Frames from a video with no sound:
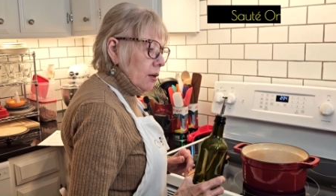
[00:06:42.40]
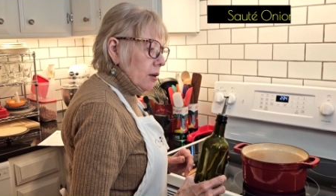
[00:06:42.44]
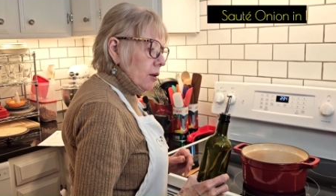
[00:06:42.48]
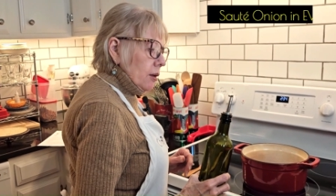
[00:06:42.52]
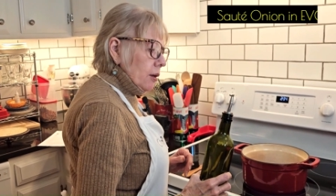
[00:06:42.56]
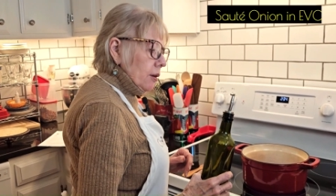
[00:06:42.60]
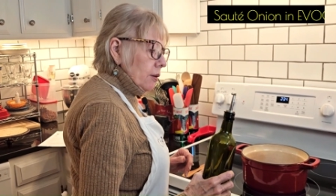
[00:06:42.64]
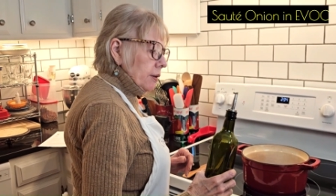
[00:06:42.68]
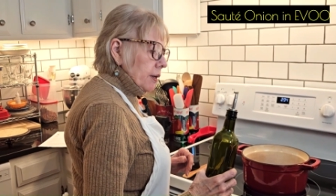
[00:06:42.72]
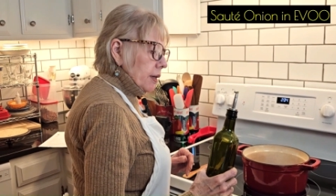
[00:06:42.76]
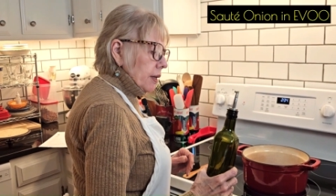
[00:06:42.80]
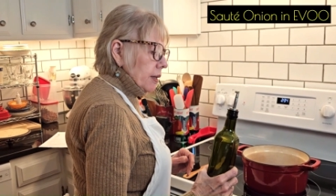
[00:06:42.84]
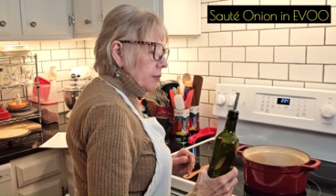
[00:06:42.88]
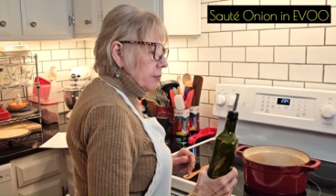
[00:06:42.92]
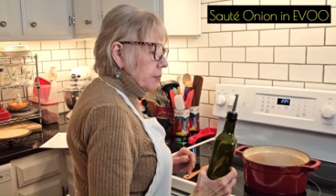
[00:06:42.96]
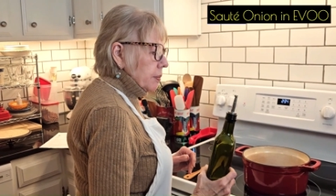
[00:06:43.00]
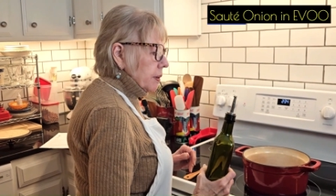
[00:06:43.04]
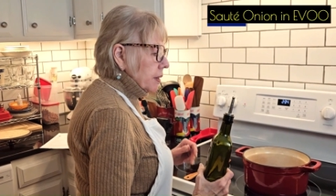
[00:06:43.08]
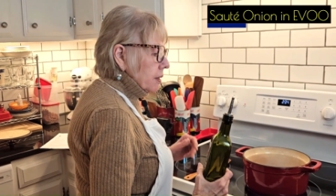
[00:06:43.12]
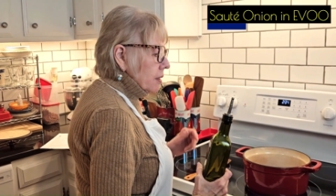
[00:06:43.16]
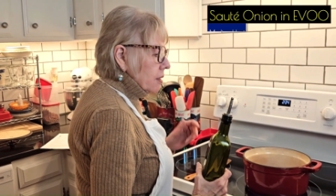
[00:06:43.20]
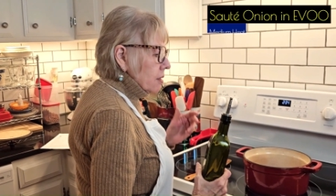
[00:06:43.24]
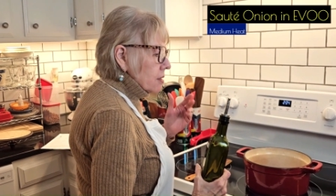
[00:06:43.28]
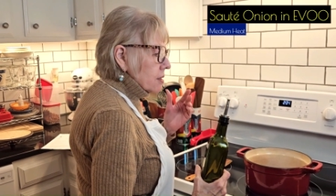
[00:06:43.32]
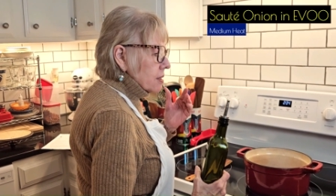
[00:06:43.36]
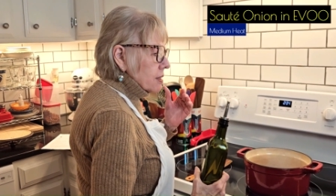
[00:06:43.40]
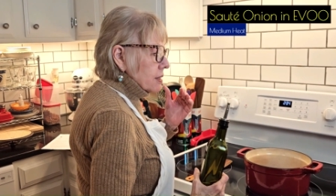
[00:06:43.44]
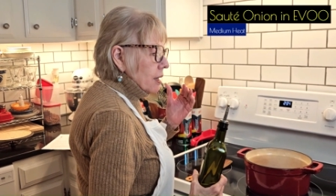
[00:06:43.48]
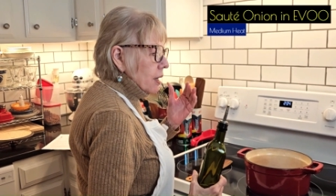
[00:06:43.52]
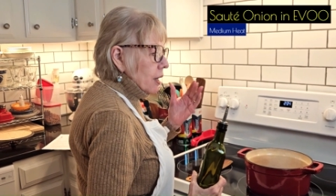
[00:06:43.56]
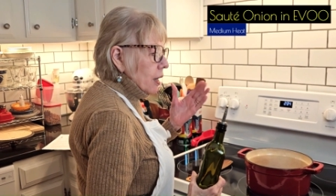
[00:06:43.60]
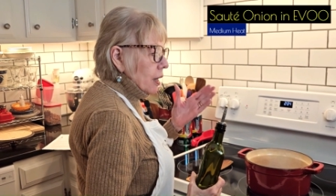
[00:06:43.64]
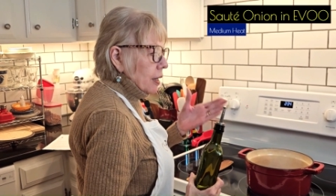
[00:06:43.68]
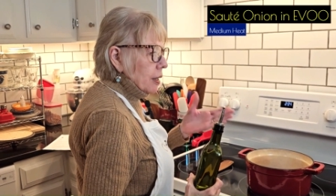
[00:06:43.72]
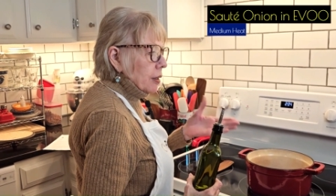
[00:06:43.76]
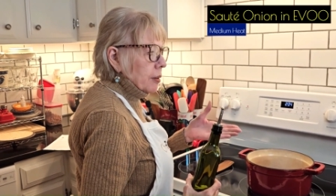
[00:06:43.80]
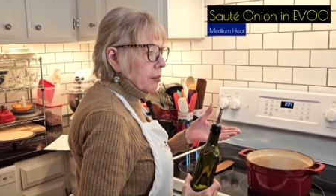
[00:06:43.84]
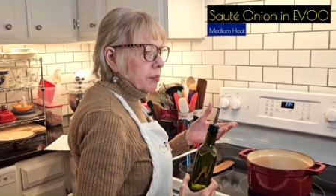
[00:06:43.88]
Okay, because
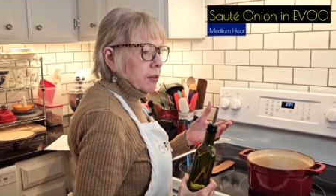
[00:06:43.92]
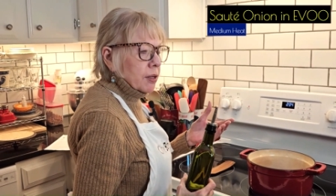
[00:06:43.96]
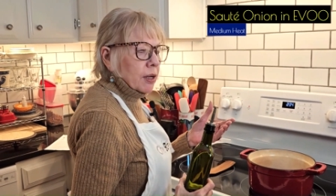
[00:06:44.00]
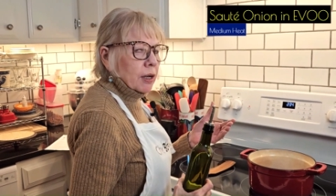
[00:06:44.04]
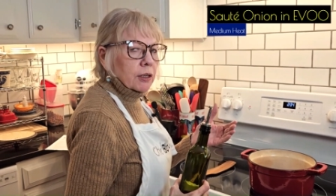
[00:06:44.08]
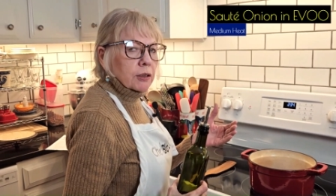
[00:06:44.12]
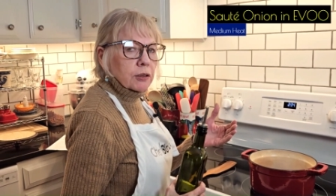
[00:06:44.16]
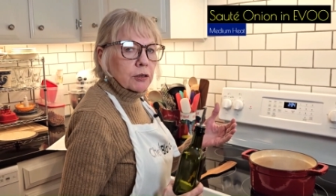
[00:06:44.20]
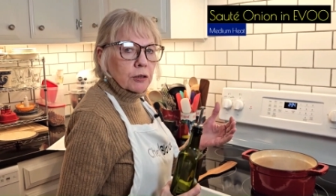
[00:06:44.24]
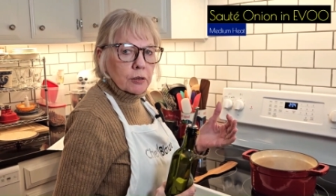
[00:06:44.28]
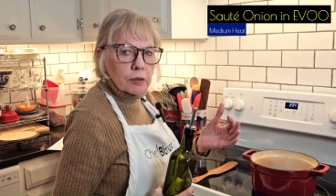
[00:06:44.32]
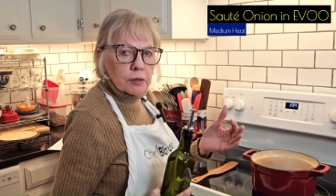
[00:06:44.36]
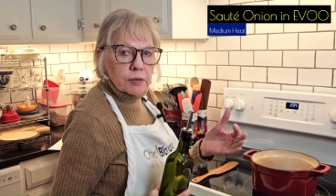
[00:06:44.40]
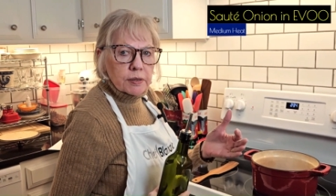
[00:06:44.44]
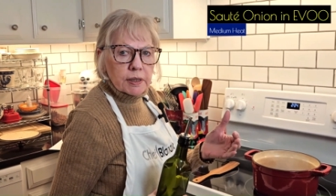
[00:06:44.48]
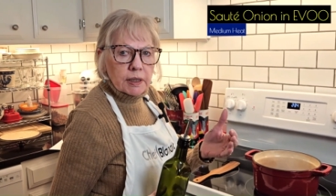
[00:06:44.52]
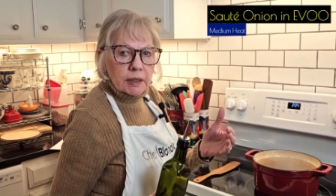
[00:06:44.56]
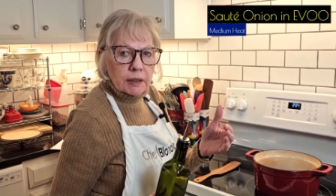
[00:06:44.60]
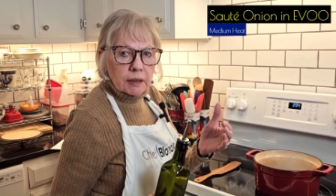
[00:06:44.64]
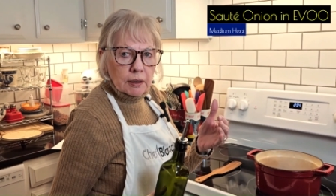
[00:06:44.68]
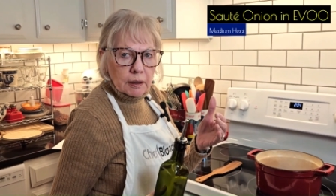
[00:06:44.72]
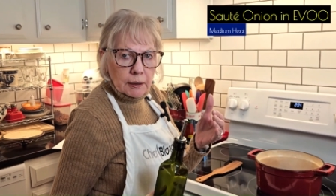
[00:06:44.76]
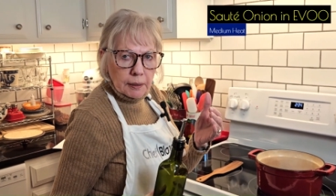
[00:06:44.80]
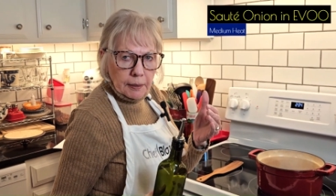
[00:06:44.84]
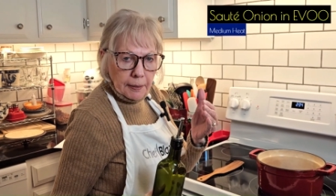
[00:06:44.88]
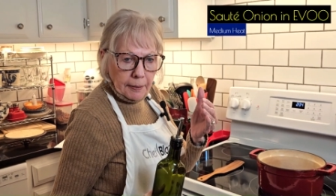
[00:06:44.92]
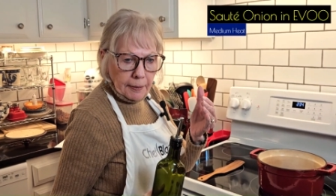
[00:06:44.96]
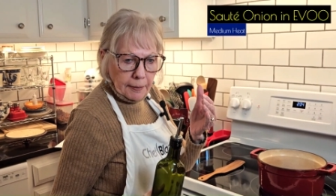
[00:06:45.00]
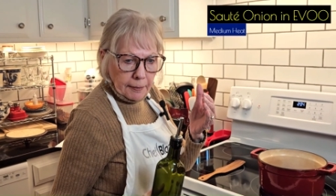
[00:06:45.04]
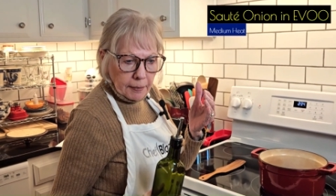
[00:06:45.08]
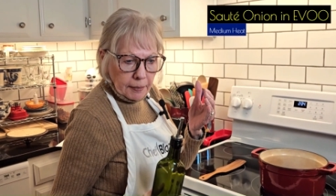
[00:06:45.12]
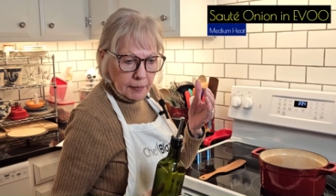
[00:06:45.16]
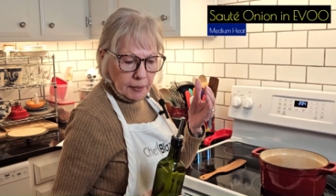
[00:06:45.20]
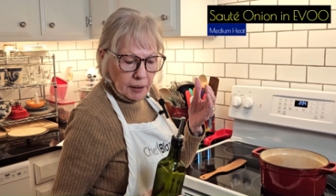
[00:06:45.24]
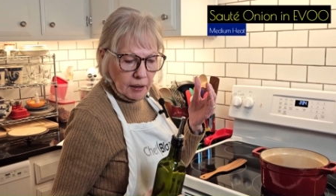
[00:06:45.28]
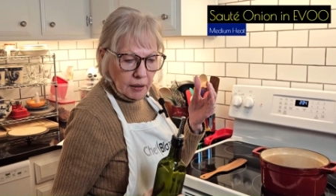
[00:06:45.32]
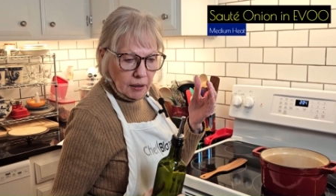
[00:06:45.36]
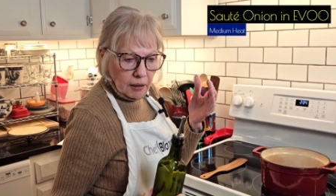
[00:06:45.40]
I am not using
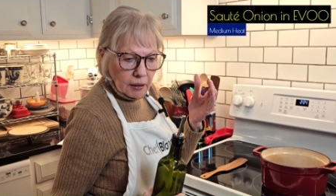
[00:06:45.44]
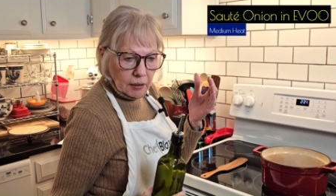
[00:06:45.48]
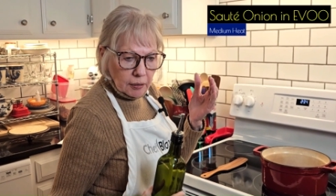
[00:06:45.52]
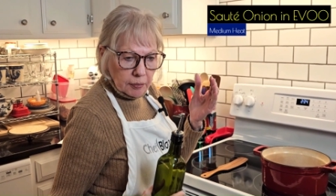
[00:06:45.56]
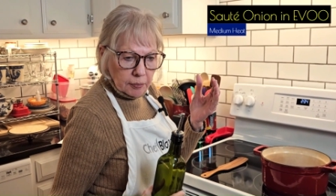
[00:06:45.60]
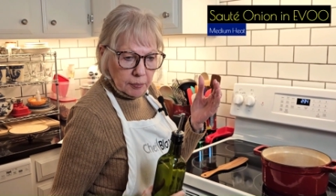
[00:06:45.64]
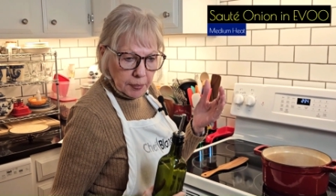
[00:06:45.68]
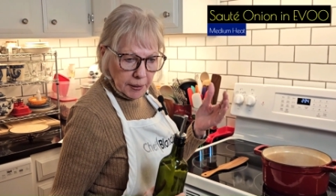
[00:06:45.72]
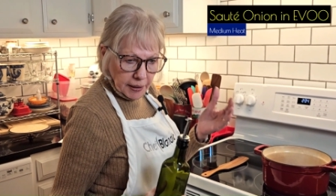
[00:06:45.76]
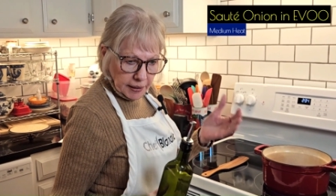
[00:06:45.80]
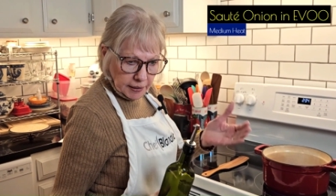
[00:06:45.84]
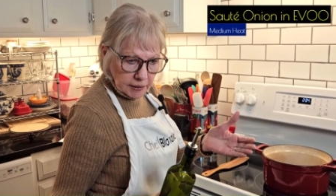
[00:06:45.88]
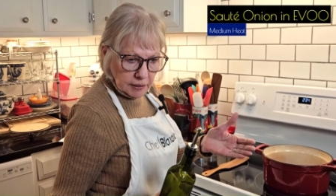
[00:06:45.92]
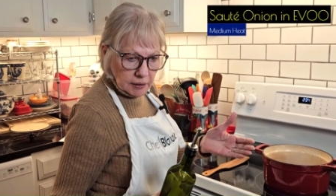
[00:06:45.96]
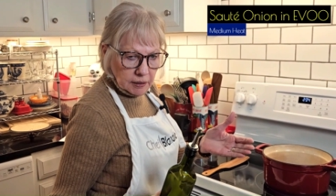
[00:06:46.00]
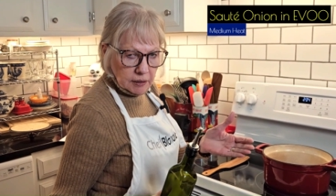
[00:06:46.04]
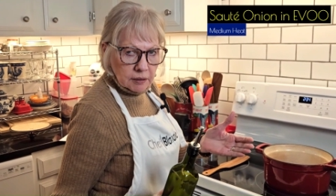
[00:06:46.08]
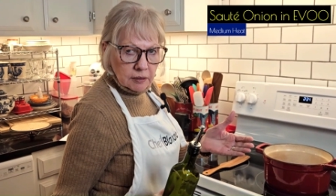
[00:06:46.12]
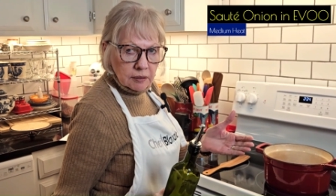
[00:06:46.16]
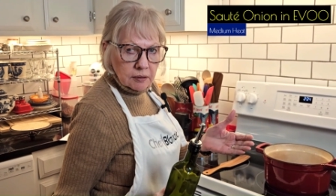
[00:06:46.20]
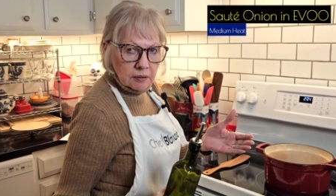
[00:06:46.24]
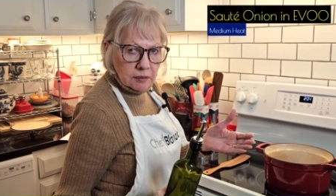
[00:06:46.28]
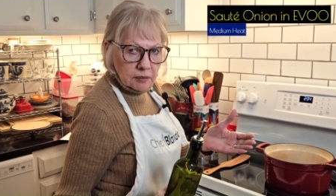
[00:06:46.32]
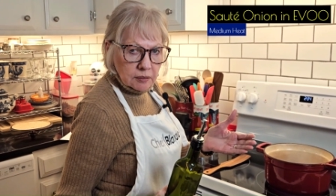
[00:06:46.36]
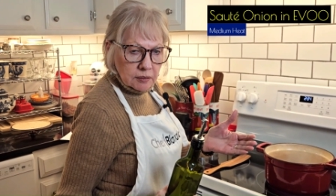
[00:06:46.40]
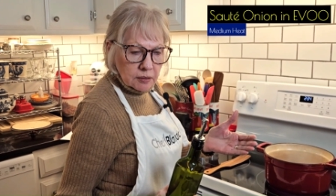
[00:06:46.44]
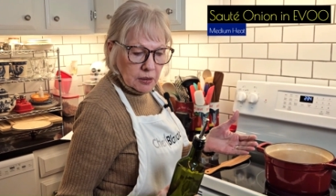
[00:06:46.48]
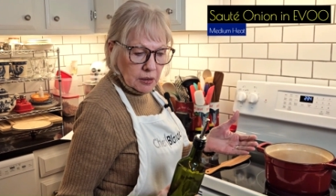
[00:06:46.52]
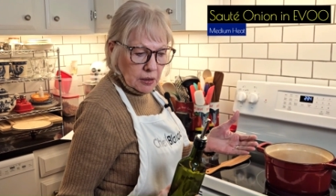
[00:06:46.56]
bacon,